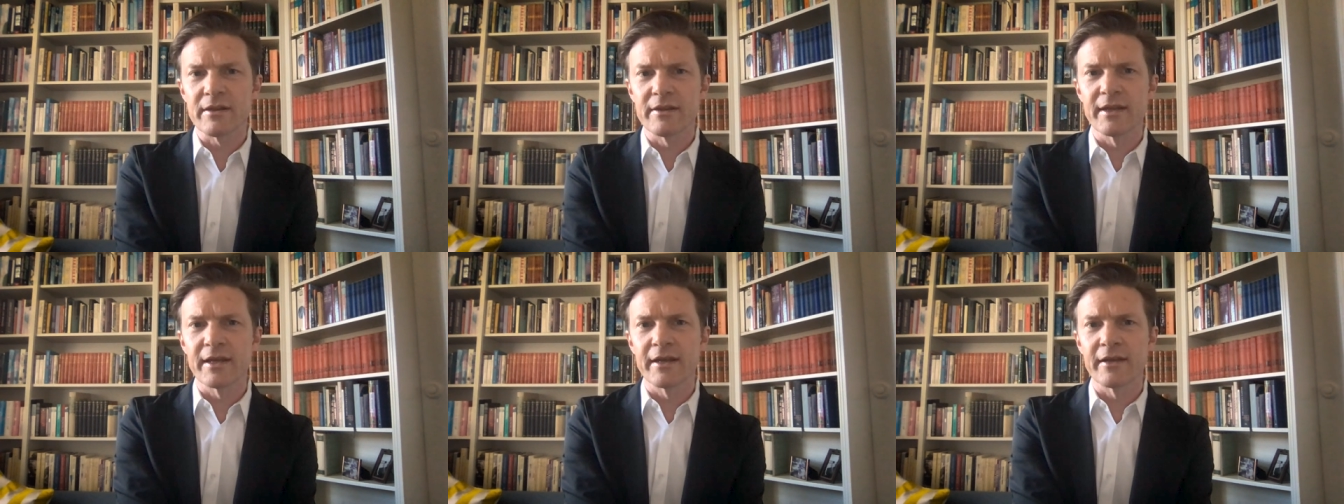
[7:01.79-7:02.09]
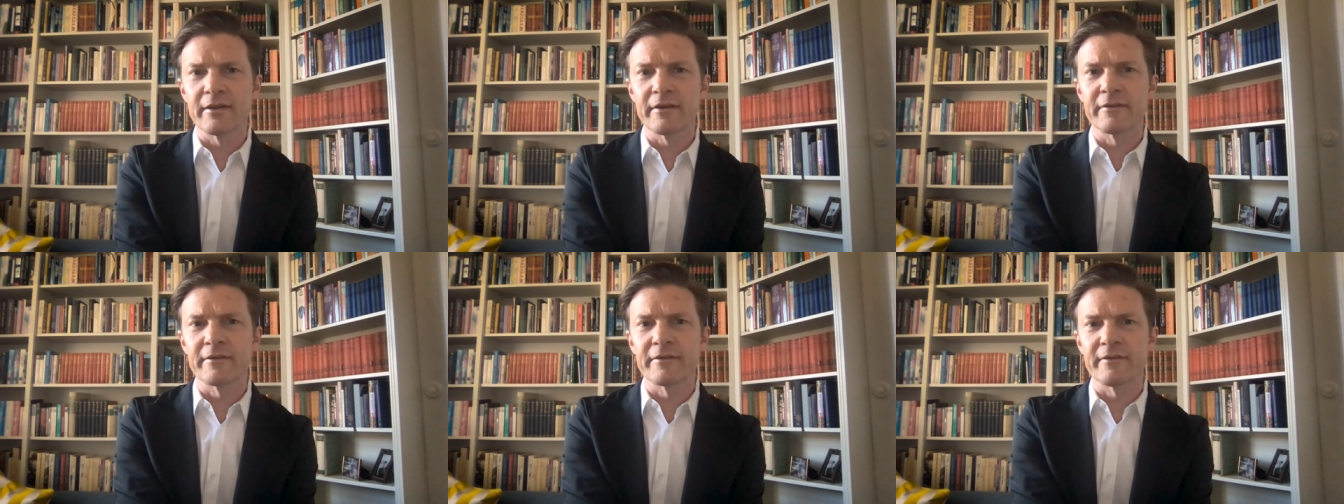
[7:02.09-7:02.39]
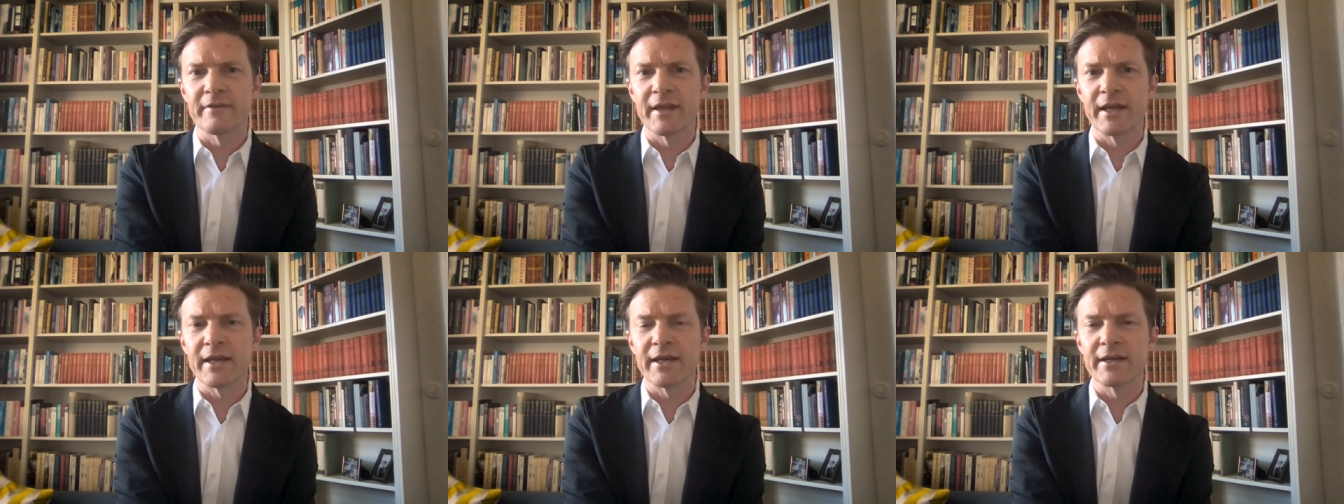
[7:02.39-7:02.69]

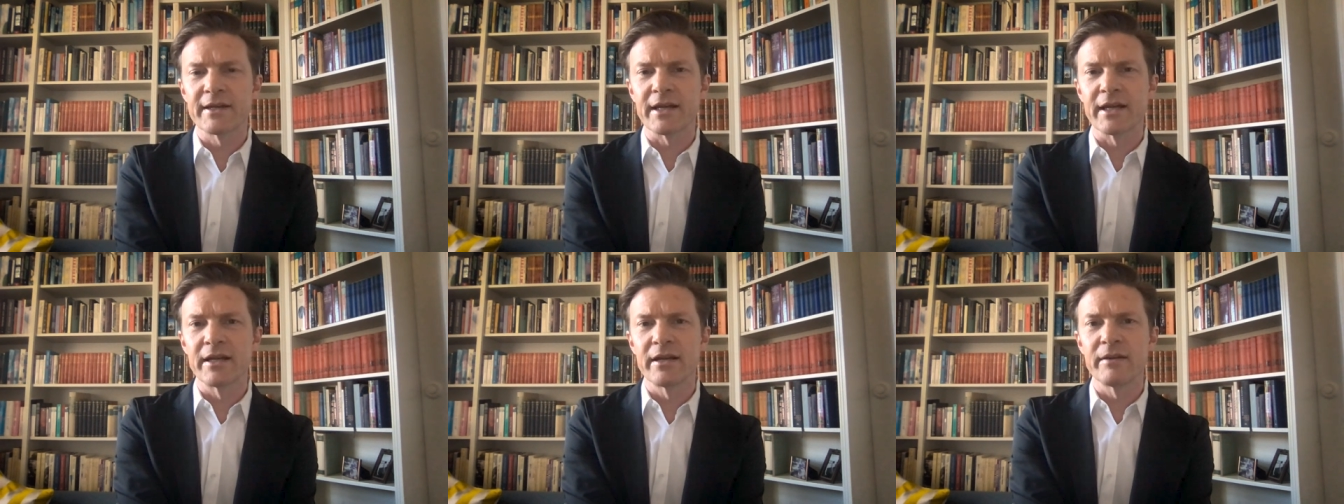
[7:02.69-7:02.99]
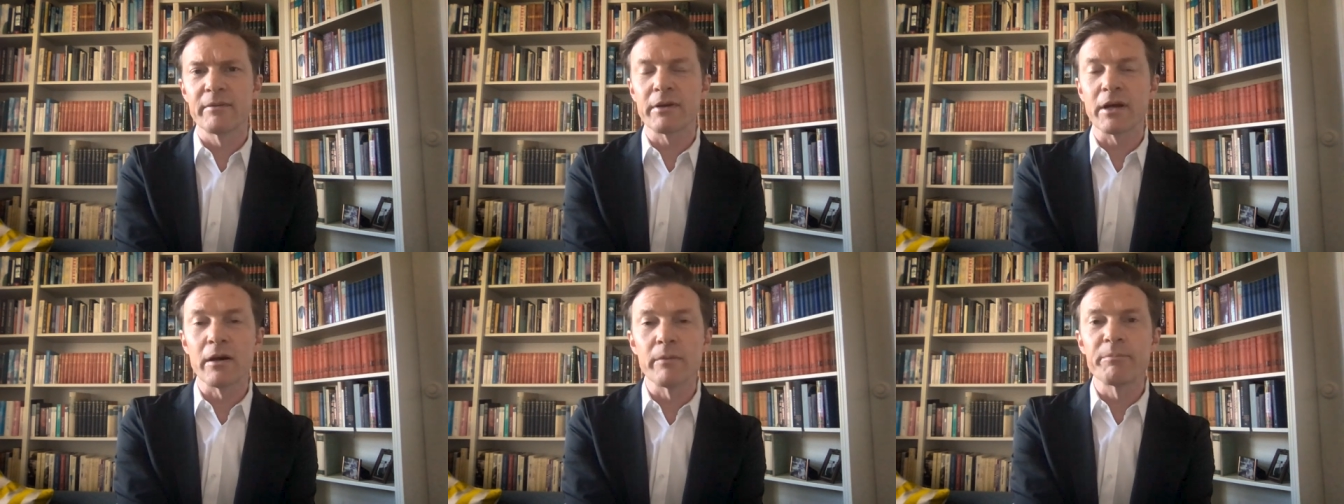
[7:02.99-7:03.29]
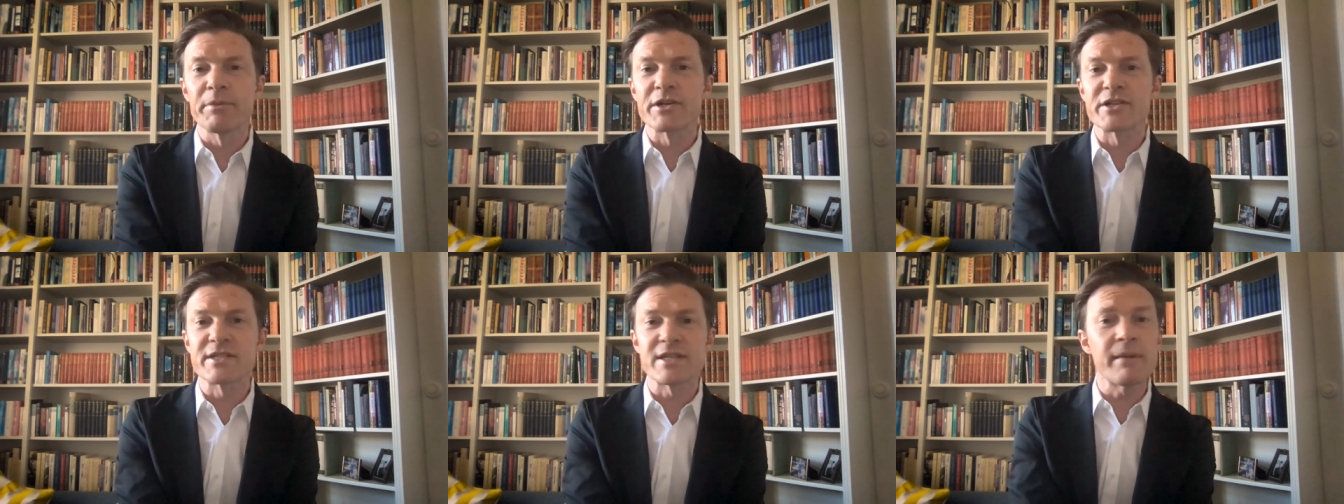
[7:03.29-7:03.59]
thinks that it can
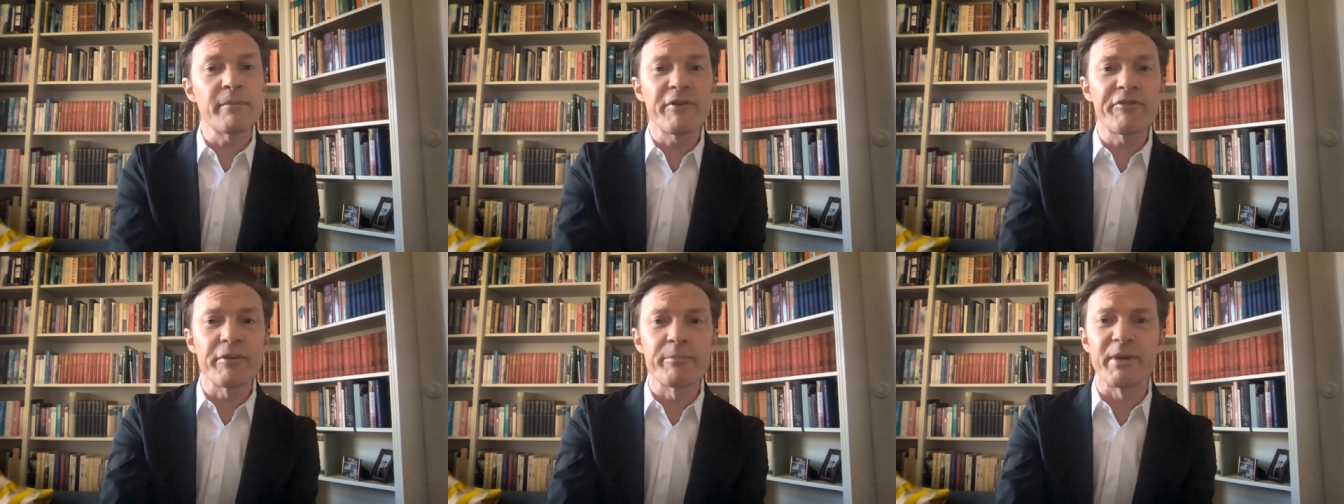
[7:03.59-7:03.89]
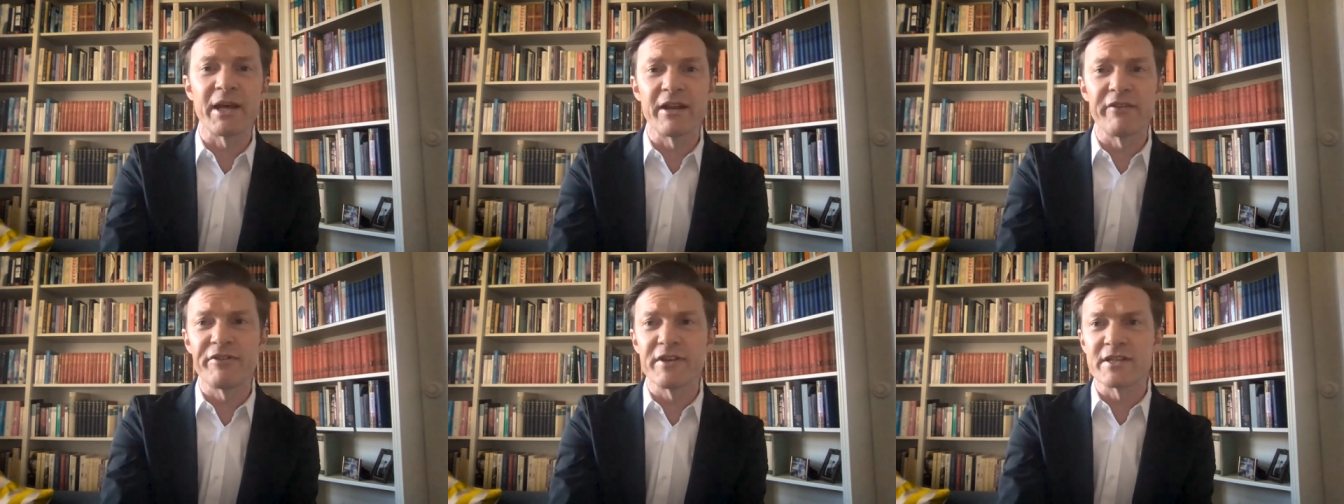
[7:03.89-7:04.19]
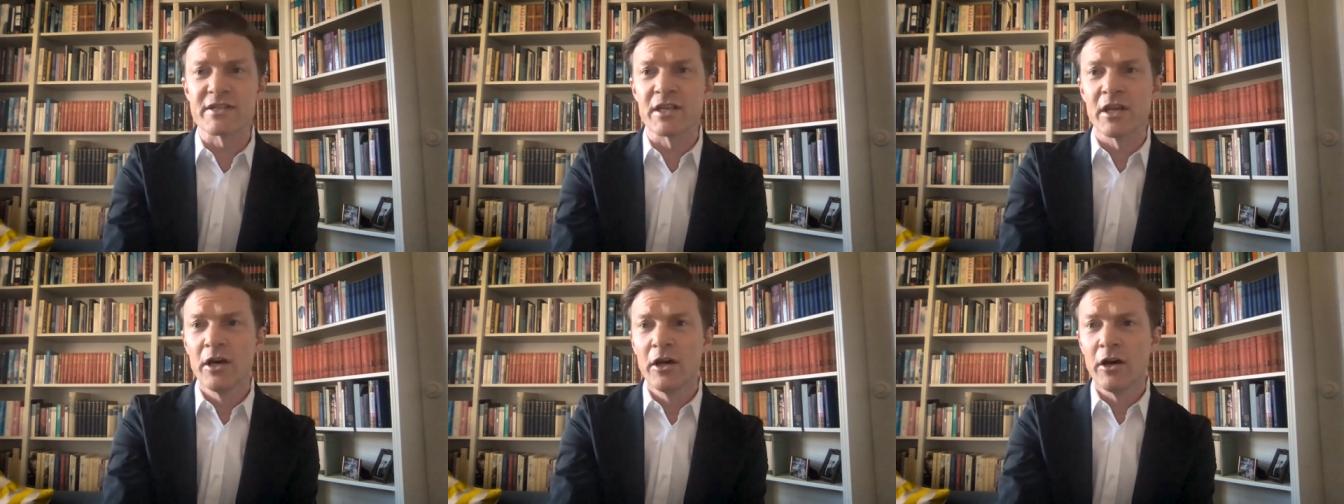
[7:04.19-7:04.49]
accomplish some of the
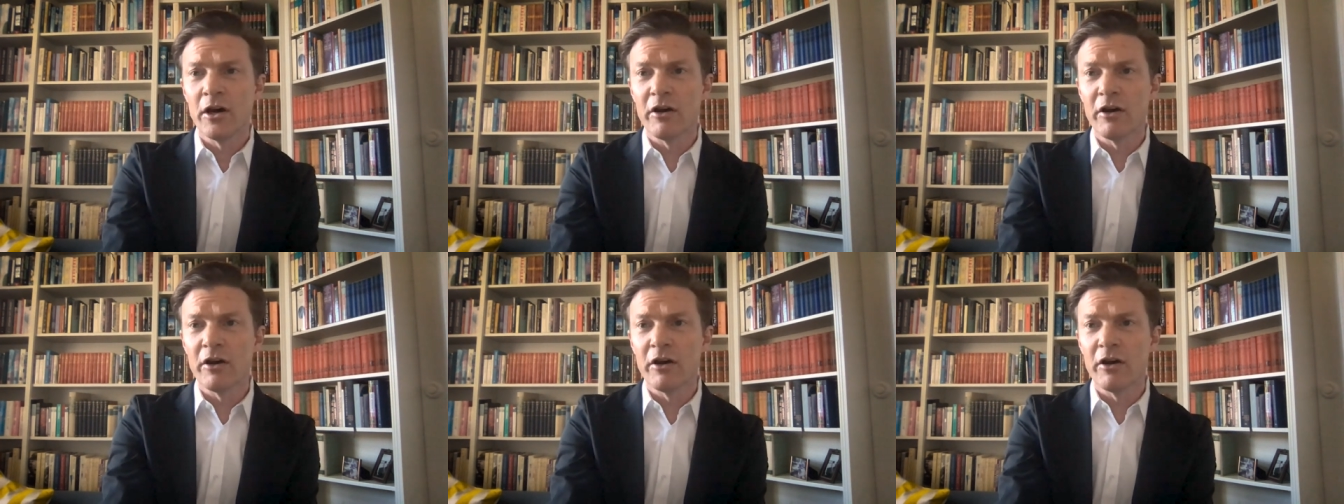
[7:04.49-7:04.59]
benefits